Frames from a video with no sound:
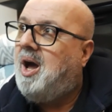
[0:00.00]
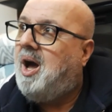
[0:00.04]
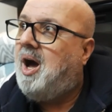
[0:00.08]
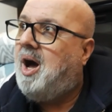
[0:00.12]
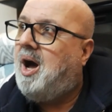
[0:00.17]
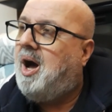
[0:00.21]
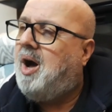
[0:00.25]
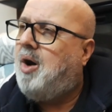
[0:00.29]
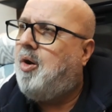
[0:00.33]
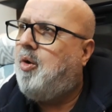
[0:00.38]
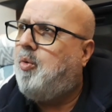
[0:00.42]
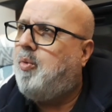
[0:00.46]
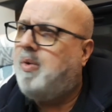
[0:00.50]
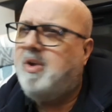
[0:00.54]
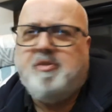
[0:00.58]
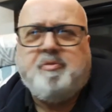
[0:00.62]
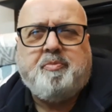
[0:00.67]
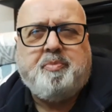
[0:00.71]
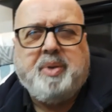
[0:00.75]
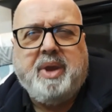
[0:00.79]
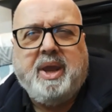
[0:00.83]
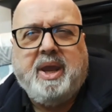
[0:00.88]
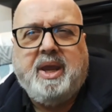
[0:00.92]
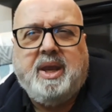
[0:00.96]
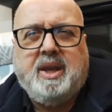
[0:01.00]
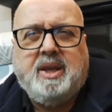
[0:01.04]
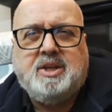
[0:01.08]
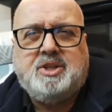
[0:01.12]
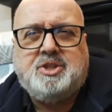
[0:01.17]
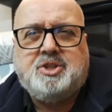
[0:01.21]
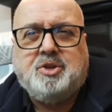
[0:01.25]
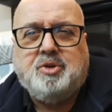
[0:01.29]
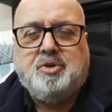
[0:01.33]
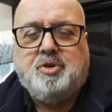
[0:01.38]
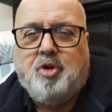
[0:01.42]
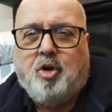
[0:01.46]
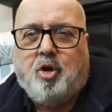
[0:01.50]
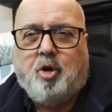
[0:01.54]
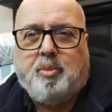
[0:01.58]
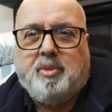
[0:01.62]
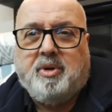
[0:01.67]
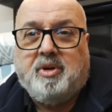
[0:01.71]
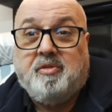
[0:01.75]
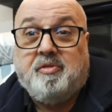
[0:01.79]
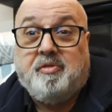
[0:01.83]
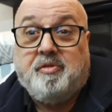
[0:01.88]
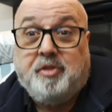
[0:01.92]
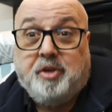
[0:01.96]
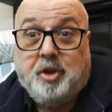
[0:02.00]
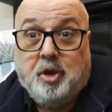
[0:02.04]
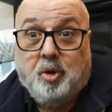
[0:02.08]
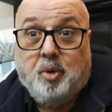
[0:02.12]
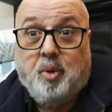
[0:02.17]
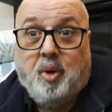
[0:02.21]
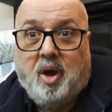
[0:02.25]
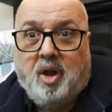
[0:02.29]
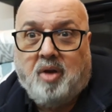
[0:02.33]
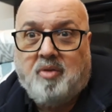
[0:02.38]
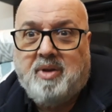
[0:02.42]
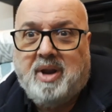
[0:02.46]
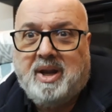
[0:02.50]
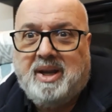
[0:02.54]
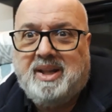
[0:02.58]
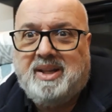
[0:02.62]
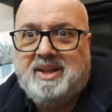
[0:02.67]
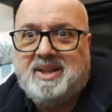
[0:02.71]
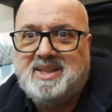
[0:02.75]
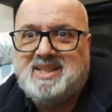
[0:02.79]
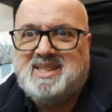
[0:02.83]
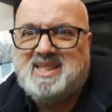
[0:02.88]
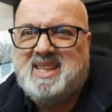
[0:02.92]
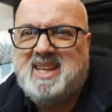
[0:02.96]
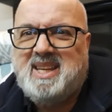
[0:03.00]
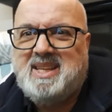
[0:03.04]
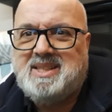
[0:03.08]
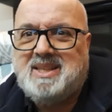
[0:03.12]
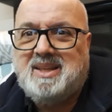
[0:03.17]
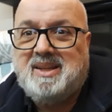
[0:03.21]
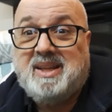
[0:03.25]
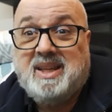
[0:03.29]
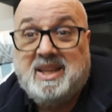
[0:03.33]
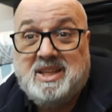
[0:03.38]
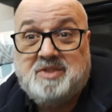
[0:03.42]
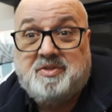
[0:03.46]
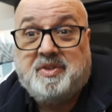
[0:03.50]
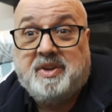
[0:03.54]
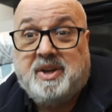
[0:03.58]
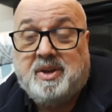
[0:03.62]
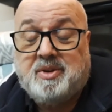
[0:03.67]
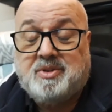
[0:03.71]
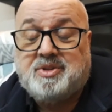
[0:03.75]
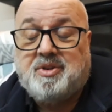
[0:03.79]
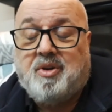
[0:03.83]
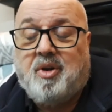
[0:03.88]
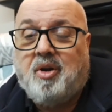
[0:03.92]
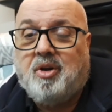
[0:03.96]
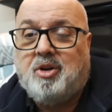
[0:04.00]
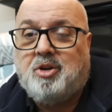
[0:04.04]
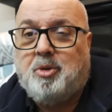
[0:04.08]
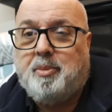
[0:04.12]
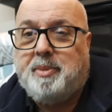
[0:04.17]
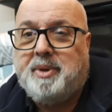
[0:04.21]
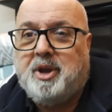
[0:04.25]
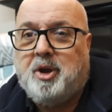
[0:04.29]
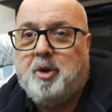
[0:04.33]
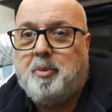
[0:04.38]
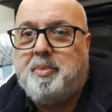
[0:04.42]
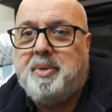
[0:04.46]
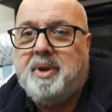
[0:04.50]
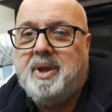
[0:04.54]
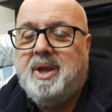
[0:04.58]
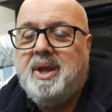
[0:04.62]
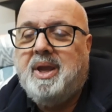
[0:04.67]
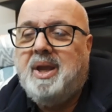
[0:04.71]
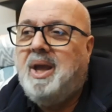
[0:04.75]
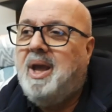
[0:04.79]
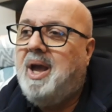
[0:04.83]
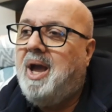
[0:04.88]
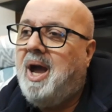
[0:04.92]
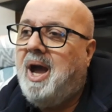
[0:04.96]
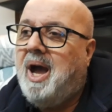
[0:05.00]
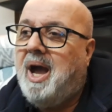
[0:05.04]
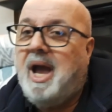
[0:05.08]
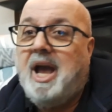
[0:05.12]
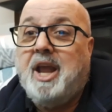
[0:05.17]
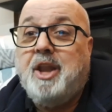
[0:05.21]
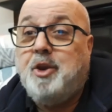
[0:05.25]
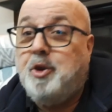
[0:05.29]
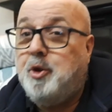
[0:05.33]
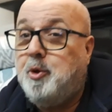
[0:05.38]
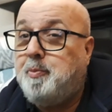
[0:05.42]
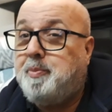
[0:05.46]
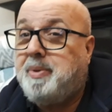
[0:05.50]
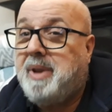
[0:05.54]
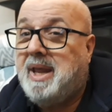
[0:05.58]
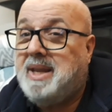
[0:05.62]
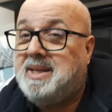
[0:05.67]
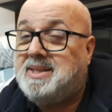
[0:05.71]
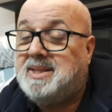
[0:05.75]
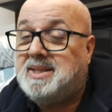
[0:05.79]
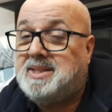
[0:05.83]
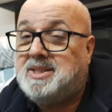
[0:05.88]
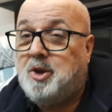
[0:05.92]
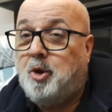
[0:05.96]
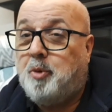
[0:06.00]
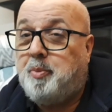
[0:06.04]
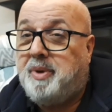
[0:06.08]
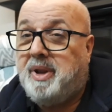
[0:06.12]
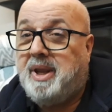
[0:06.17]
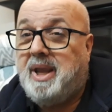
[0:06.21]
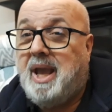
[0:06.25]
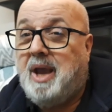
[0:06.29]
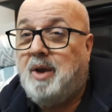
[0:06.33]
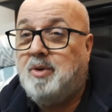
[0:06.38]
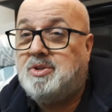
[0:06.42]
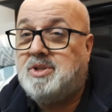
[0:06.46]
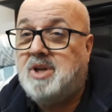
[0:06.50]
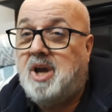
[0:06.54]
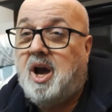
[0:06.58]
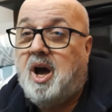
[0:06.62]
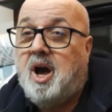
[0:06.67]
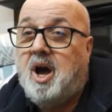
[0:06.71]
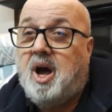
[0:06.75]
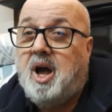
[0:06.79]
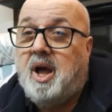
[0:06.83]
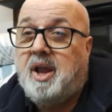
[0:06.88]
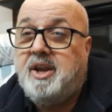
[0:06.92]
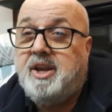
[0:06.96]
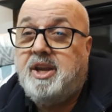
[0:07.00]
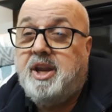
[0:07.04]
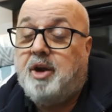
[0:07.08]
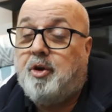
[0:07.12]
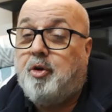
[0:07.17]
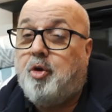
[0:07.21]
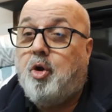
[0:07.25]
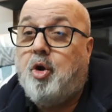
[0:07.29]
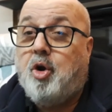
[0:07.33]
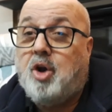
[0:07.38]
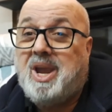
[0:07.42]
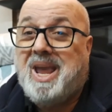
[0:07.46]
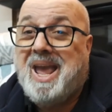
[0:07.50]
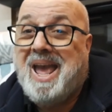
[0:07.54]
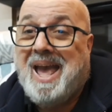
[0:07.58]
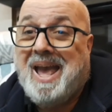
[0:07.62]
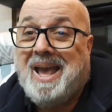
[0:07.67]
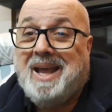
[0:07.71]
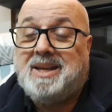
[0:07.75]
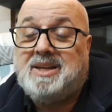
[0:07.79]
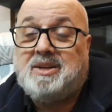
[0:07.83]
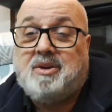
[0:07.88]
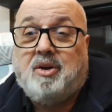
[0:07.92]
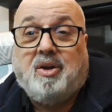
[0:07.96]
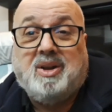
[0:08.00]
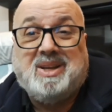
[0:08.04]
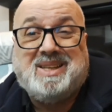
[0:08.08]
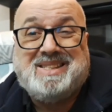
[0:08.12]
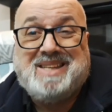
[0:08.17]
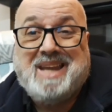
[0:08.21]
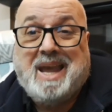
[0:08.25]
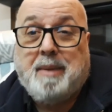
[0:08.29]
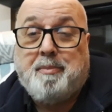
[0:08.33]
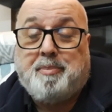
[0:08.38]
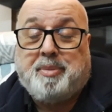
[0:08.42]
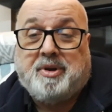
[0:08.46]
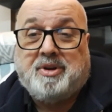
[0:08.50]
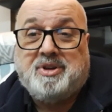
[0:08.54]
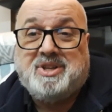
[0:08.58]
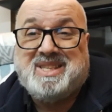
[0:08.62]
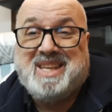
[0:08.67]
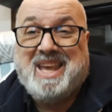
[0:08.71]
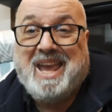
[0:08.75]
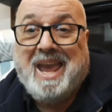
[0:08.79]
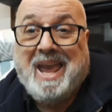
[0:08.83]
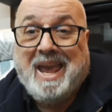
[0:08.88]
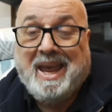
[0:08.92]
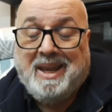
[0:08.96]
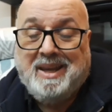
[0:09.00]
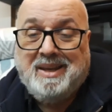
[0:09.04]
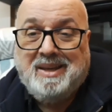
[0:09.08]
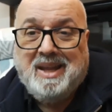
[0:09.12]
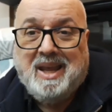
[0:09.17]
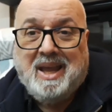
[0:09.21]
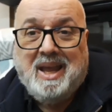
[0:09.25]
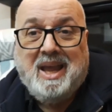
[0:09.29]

Uh, we've been to Norman View already this season. These videos are all coming up. Uh, a new place that's opening out uh, near Hook Head called Templars Inn.